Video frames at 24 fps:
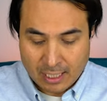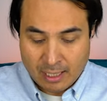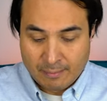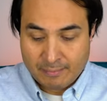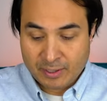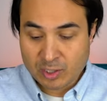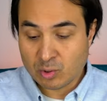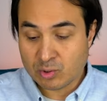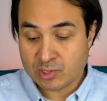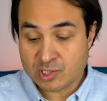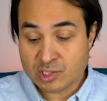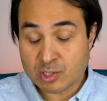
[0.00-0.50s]

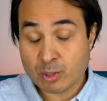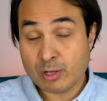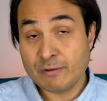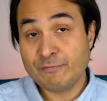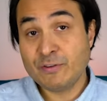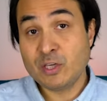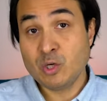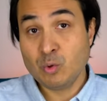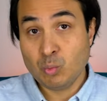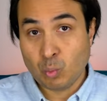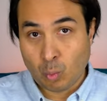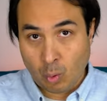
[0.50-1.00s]
But also,
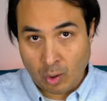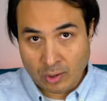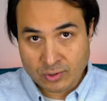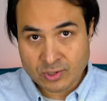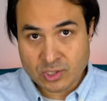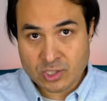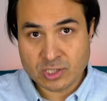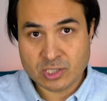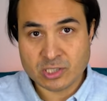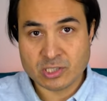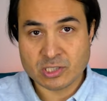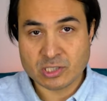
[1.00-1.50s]
if you
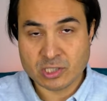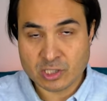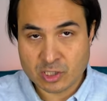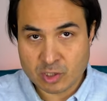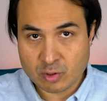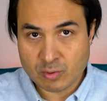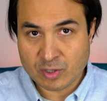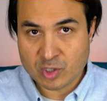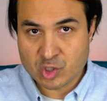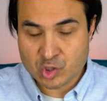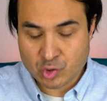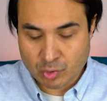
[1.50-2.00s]
wanted to
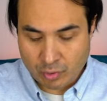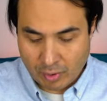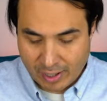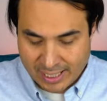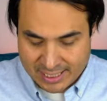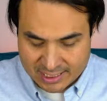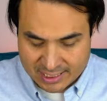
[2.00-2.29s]
do a dry